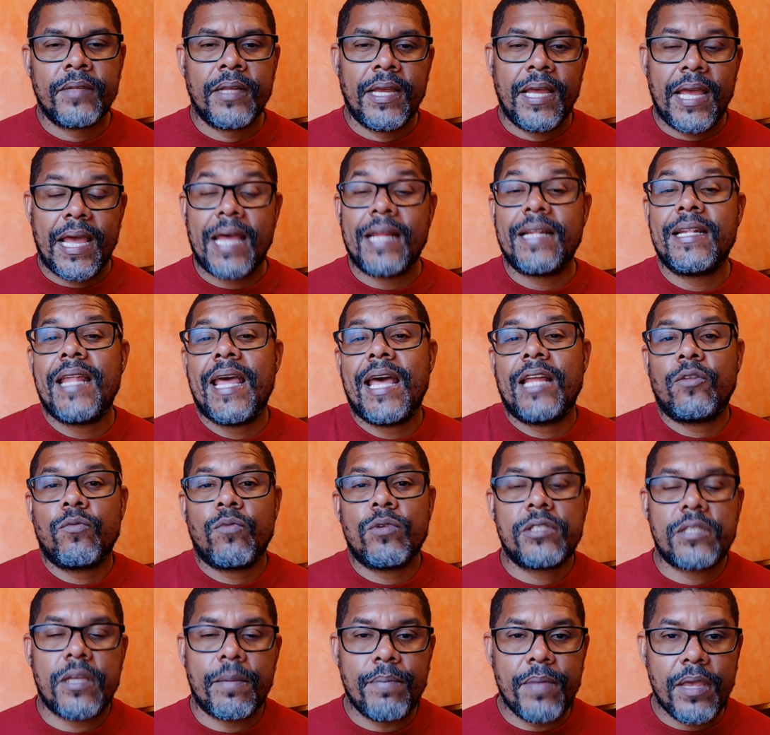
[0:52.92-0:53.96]
And that was
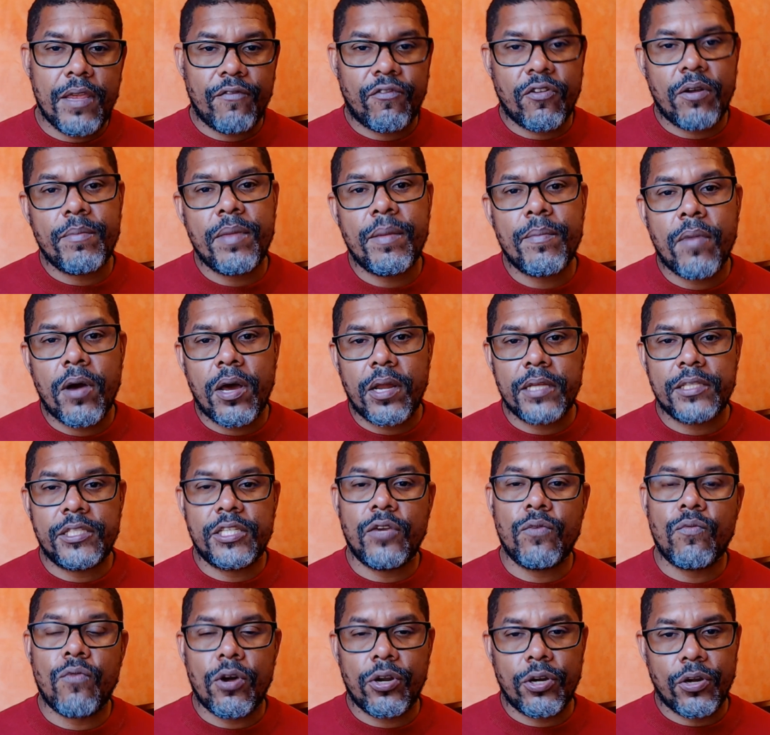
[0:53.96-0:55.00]
a meme from Memeology
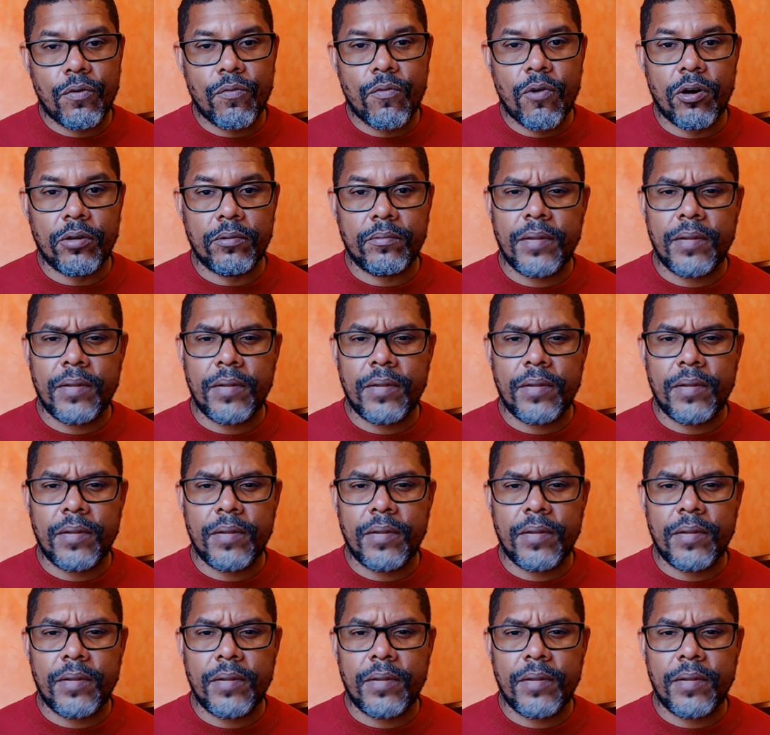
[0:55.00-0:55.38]
101.